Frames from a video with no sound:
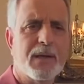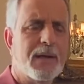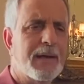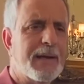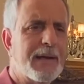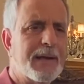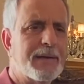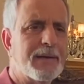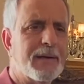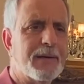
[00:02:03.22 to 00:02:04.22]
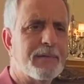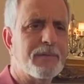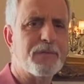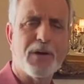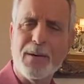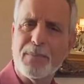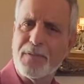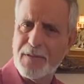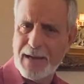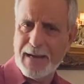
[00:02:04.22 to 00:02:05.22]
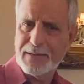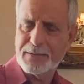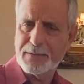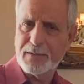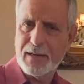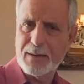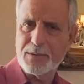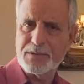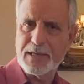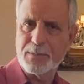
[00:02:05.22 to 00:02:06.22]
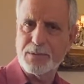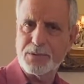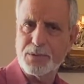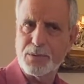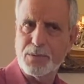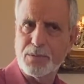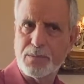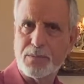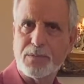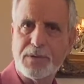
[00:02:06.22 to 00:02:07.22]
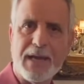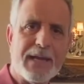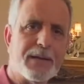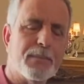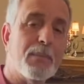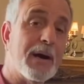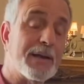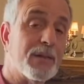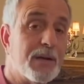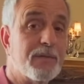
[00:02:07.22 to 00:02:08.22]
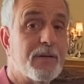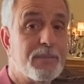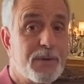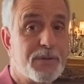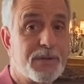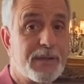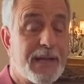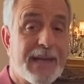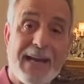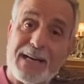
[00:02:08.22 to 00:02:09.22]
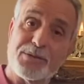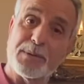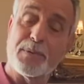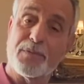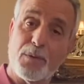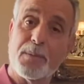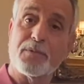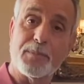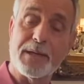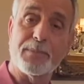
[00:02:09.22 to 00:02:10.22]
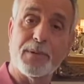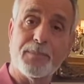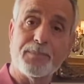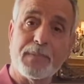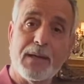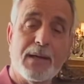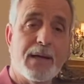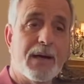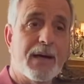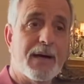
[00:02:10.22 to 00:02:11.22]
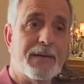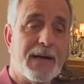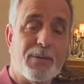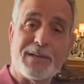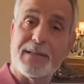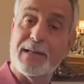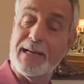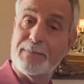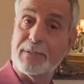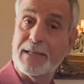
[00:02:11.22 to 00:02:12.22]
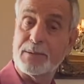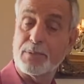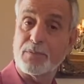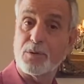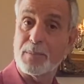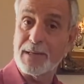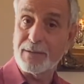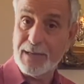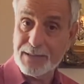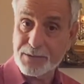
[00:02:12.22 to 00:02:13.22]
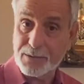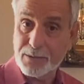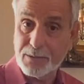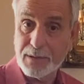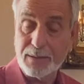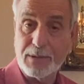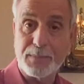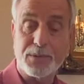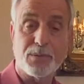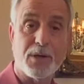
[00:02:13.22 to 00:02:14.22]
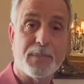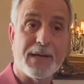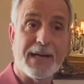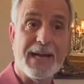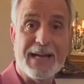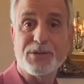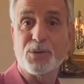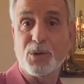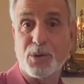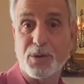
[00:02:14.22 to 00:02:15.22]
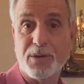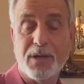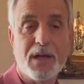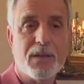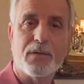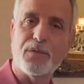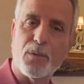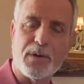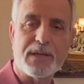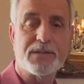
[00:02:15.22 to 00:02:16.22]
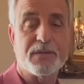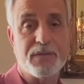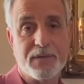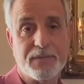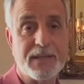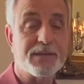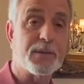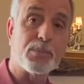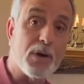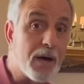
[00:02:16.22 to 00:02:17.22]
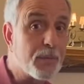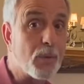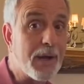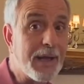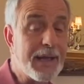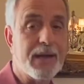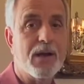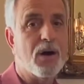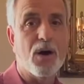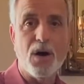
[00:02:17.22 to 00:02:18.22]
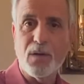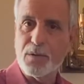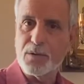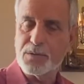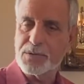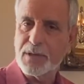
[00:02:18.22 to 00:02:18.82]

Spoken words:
And from that, I was able to take my love of music and actually perform for people. Not only did I get to perform my classical repertoire, but I had to learn the 40s, the 50s, the Broadway, all those